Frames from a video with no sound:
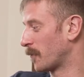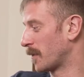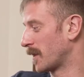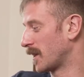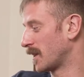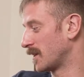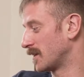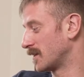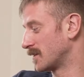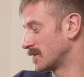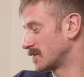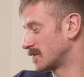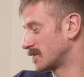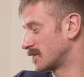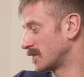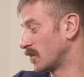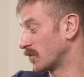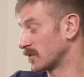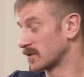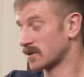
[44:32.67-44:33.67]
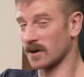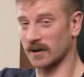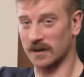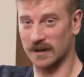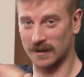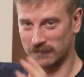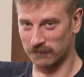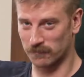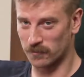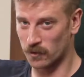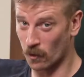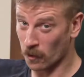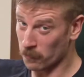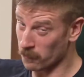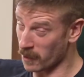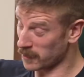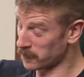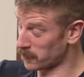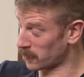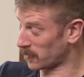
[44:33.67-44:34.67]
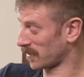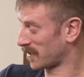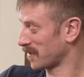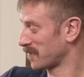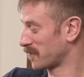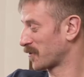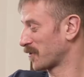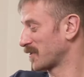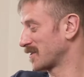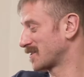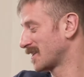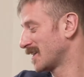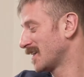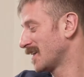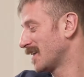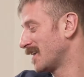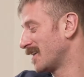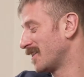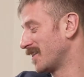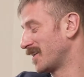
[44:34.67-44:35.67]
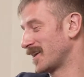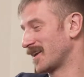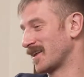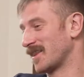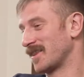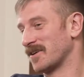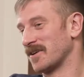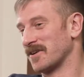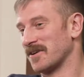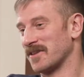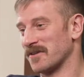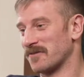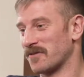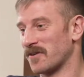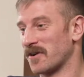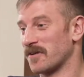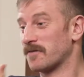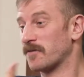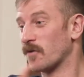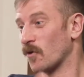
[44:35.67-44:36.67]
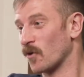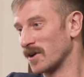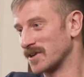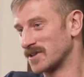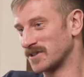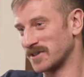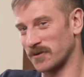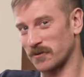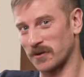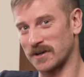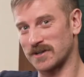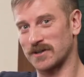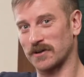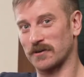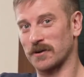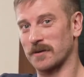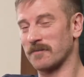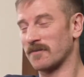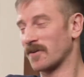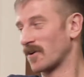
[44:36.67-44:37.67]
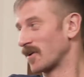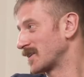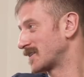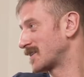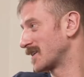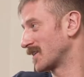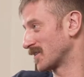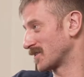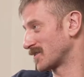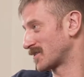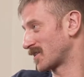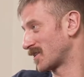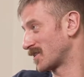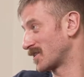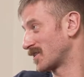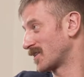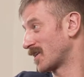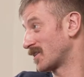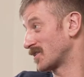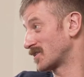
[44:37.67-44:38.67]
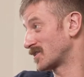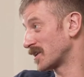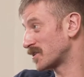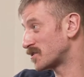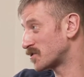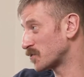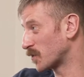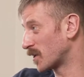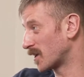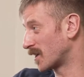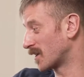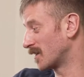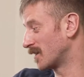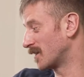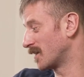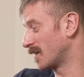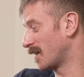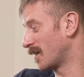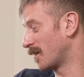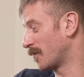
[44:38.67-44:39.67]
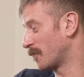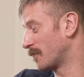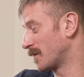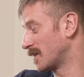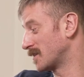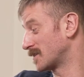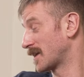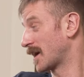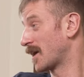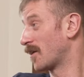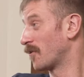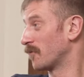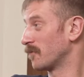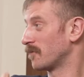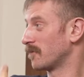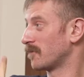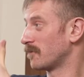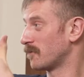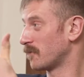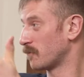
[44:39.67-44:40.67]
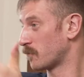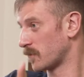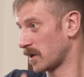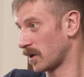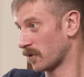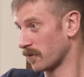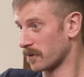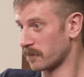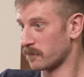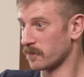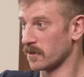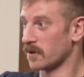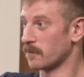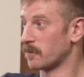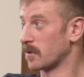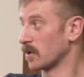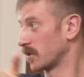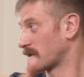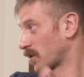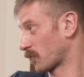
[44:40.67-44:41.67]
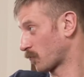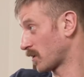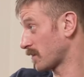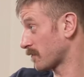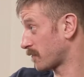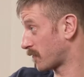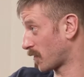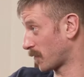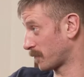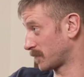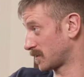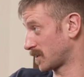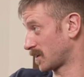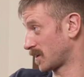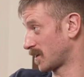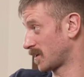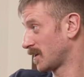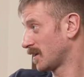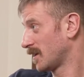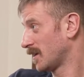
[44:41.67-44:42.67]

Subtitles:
is, talking Noah Retberg, of course, the very forest in which the grim fairy tales are situated, is now, they're building wind farms there,